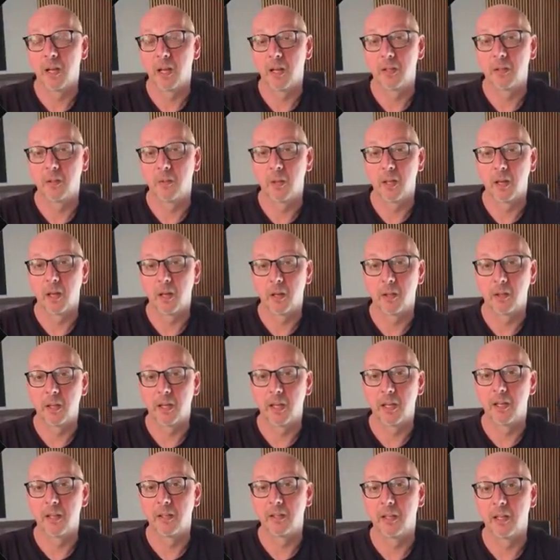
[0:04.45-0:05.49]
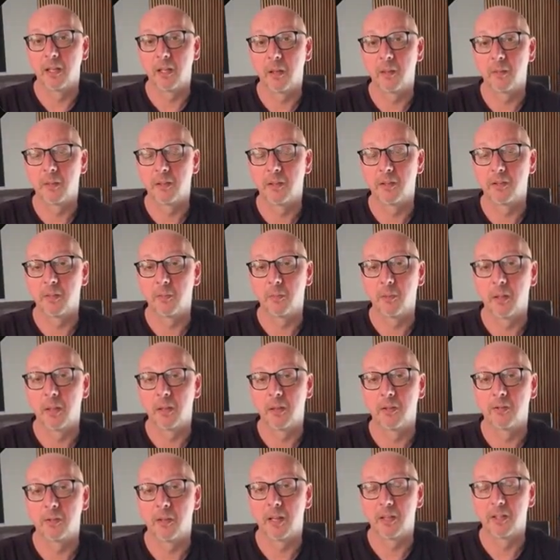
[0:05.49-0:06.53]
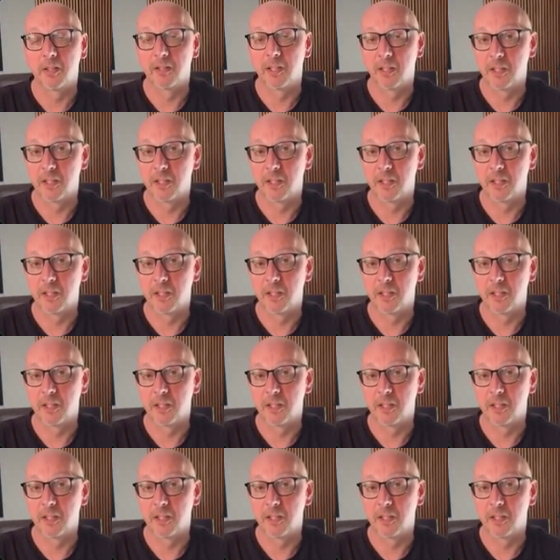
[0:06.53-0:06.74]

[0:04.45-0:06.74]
ask me how they can set up a simple and fast